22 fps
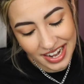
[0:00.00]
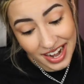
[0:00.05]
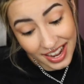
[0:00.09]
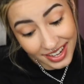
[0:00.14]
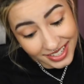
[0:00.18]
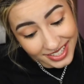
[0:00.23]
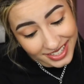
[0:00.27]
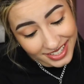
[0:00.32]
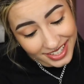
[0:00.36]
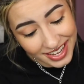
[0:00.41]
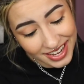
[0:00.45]

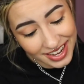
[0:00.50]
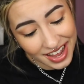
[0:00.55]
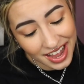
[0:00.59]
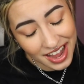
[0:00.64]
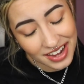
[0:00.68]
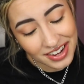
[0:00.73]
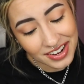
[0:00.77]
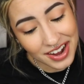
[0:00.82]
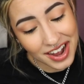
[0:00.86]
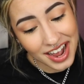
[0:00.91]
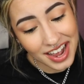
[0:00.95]
Next thing
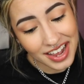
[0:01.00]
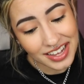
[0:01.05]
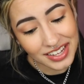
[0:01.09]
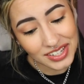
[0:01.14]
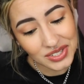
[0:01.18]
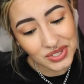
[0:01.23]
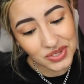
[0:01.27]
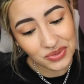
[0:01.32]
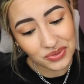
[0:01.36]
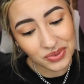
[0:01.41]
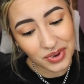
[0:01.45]
I got
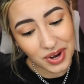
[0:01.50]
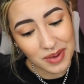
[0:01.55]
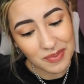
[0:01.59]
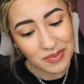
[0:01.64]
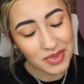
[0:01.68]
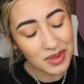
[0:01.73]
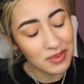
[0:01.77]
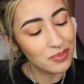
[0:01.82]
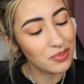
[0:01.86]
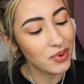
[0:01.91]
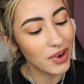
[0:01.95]
is
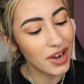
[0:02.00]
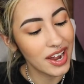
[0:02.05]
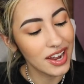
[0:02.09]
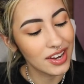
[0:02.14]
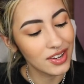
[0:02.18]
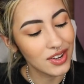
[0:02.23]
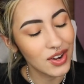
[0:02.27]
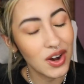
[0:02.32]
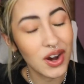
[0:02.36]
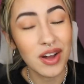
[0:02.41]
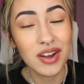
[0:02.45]
from the
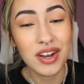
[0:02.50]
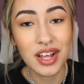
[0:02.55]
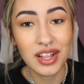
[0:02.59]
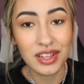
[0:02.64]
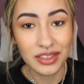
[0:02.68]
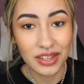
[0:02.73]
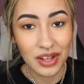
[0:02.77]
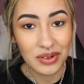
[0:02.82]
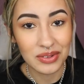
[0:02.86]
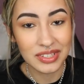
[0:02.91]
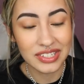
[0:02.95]
brand called
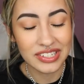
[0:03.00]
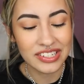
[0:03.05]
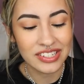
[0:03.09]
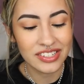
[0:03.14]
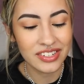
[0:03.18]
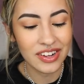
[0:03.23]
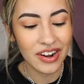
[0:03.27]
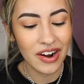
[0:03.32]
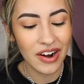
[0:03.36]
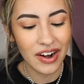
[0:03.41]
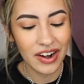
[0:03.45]
Lonely
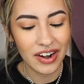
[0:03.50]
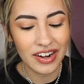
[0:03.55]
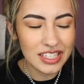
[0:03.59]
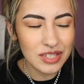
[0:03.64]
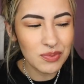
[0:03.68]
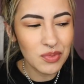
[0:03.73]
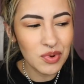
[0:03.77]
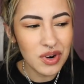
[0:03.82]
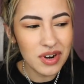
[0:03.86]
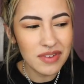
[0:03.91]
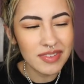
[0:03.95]
Star.
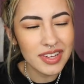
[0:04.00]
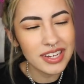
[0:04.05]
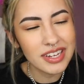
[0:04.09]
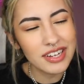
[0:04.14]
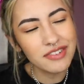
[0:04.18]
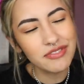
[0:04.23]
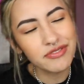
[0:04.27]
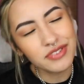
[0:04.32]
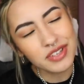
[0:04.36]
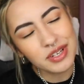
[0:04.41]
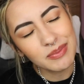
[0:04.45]
It's more of like
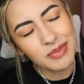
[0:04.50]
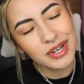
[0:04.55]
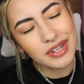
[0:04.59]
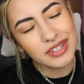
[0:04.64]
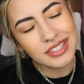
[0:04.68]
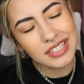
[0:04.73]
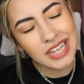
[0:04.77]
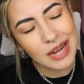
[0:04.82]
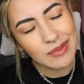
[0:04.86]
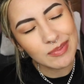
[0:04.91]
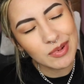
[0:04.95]
a
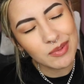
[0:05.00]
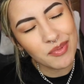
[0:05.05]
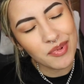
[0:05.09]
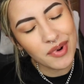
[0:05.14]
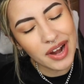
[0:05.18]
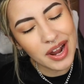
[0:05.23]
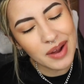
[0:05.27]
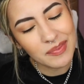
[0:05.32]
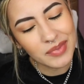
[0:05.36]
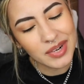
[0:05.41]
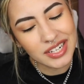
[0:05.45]
female type of
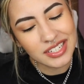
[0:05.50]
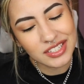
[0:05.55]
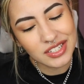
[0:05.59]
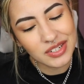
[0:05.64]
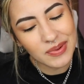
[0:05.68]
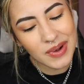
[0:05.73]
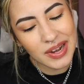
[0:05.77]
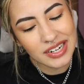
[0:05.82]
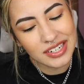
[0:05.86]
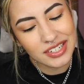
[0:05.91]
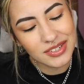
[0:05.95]
brand, but I
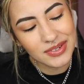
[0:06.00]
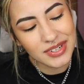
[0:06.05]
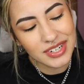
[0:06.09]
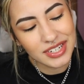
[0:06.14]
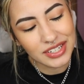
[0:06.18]
still wanted to